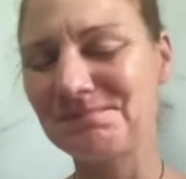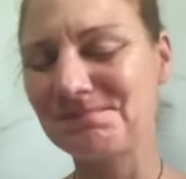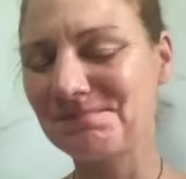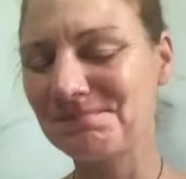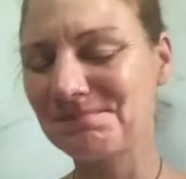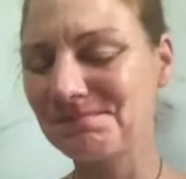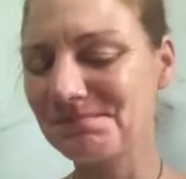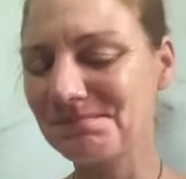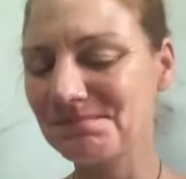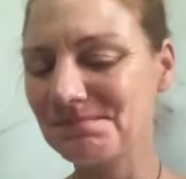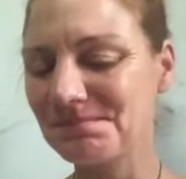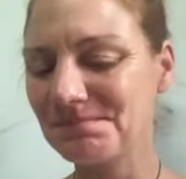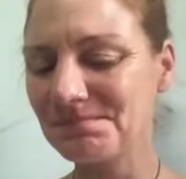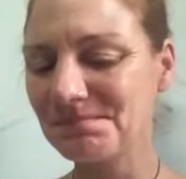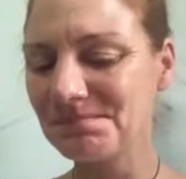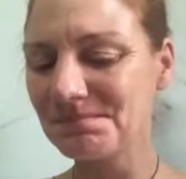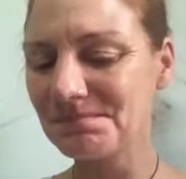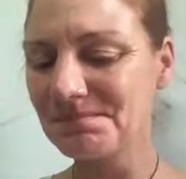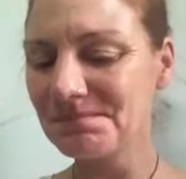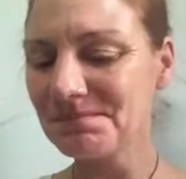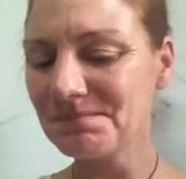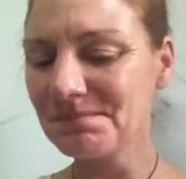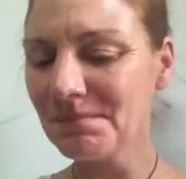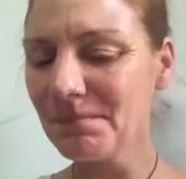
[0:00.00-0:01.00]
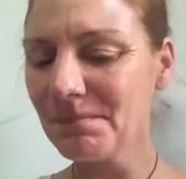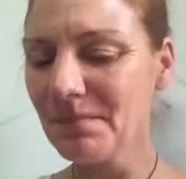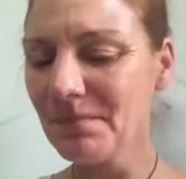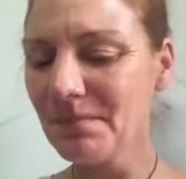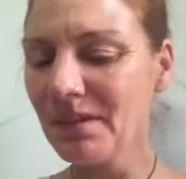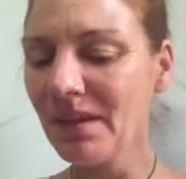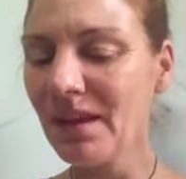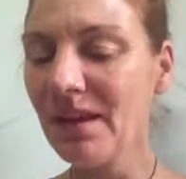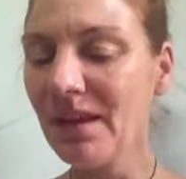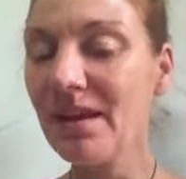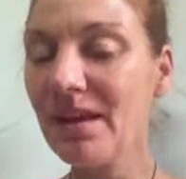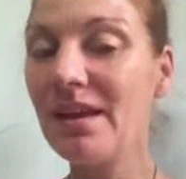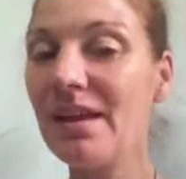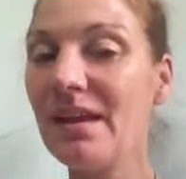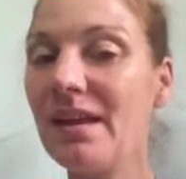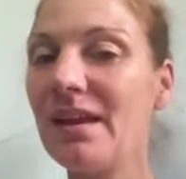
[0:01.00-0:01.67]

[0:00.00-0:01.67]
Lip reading: [no speech]